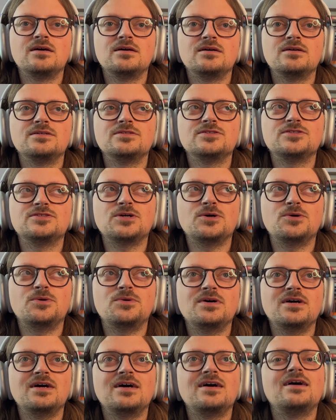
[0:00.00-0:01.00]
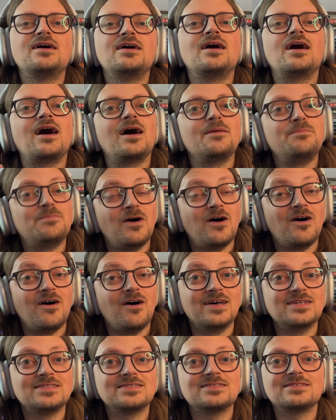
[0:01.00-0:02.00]
So I
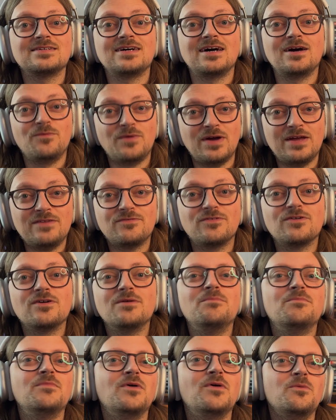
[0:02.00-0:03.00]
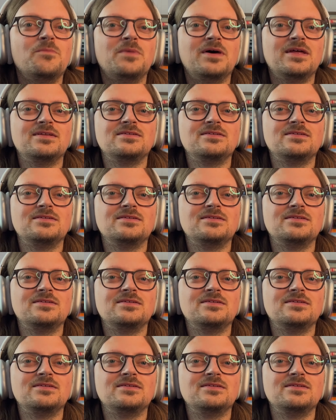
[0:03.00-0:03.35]
pause, I wait for a moment,